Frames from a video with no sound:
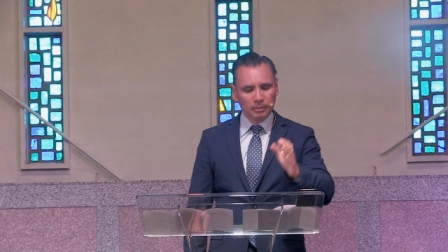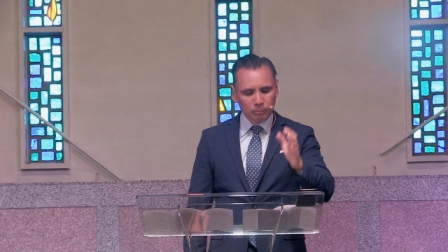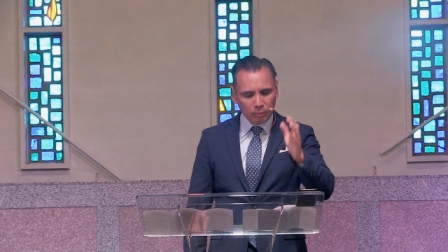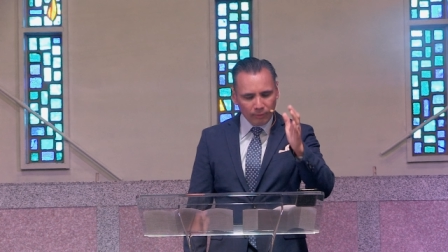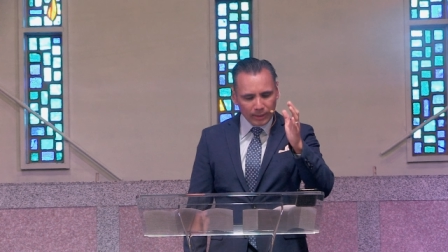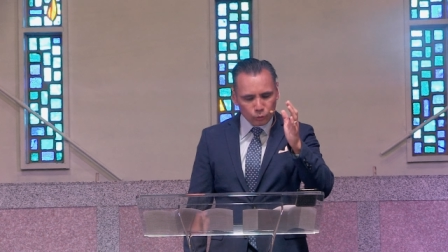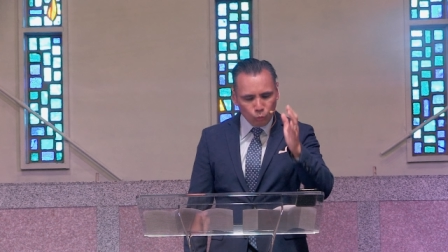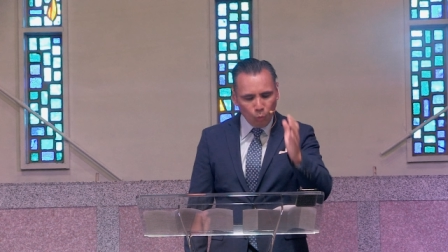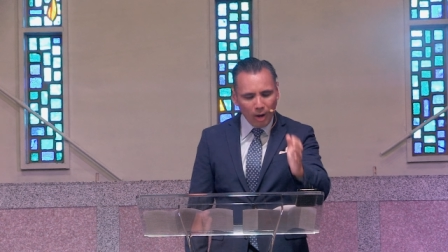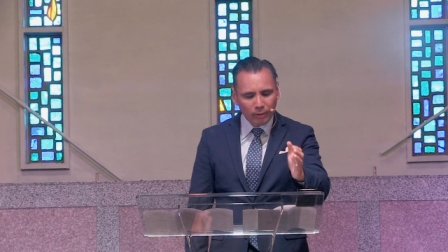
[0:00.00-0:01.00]
provides
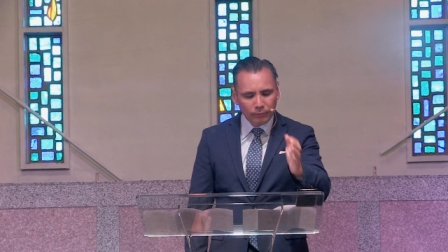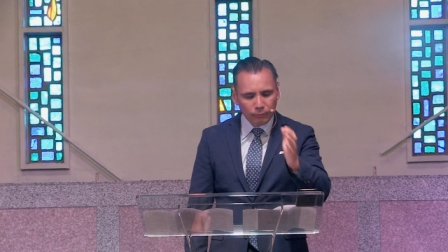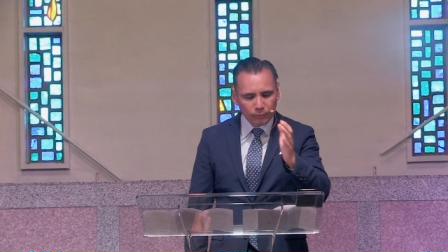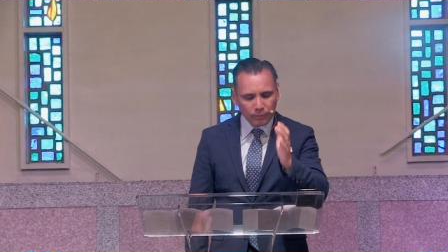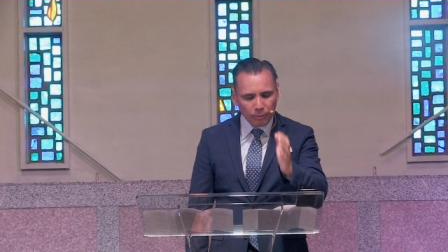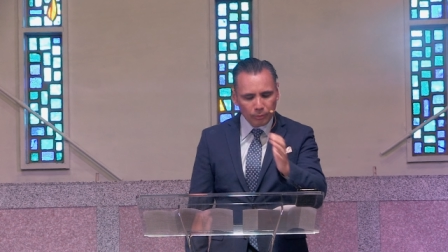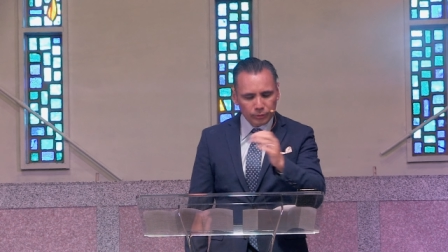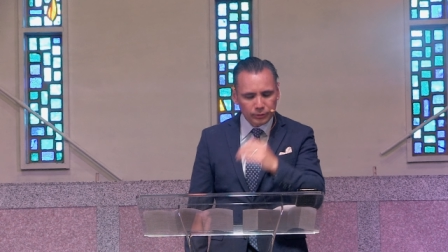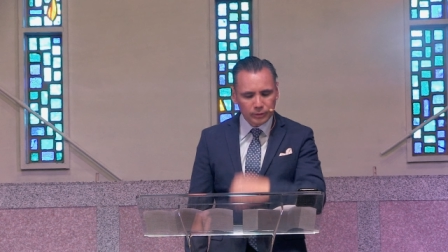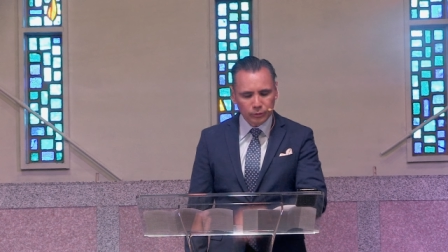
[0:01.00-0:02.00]
water for the
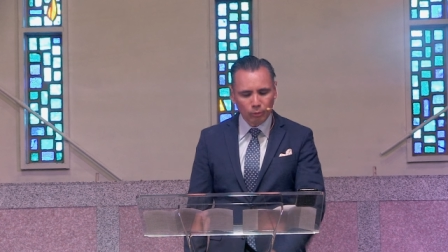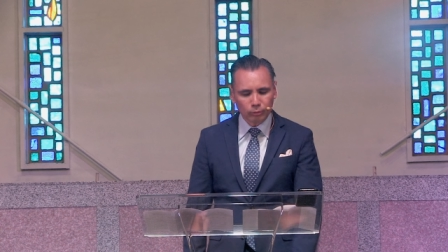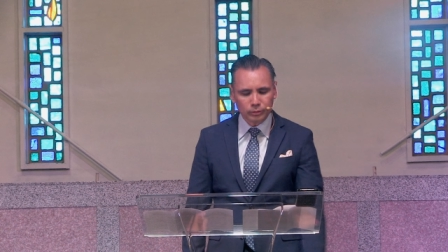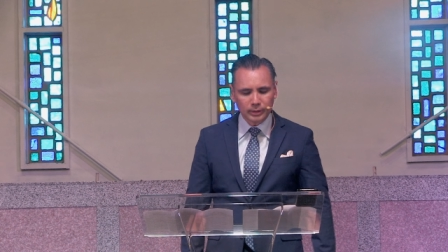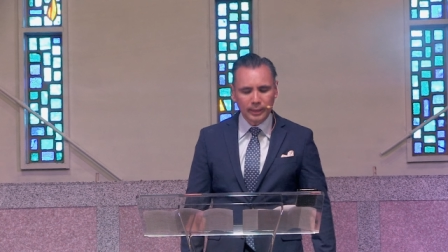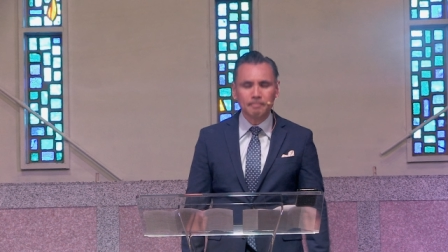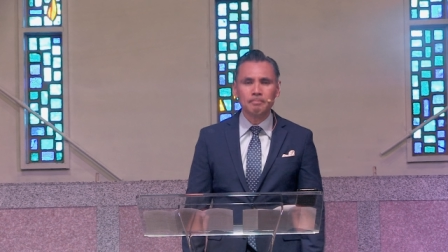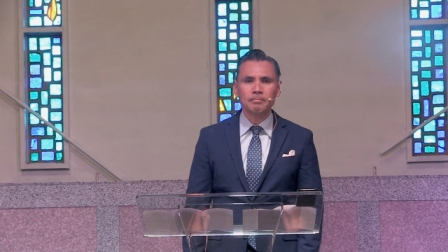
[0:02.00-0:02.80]
thirsty soul today,